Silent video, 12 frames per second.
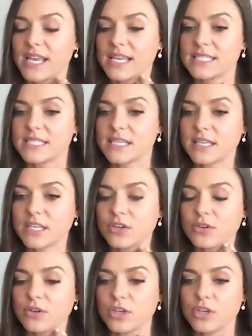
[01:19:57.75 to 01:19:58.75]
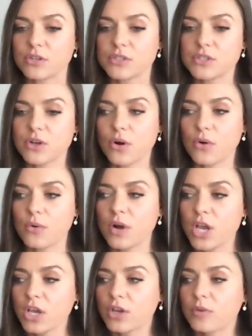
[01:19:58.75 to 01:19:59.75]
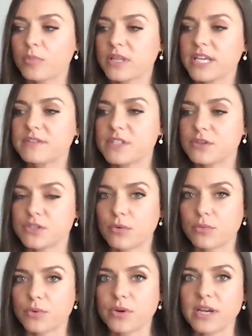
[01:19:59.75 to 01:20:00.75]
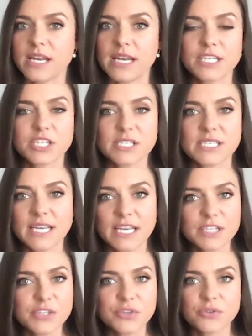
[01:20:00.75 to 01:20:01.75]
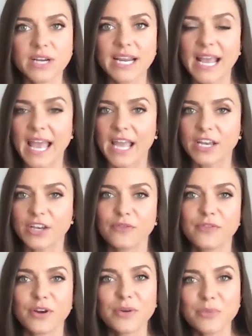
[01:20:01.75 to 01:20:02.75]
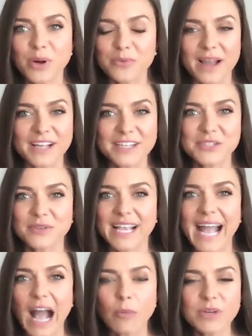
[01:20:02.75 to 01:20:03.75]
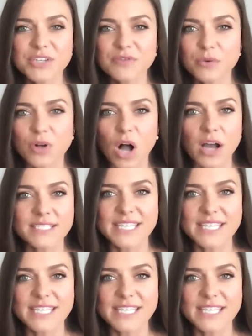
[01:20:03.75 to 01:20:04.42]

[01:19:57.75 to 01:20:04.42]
is your beliefs are so rooted in just history and you're very well read. So like, how much have you gone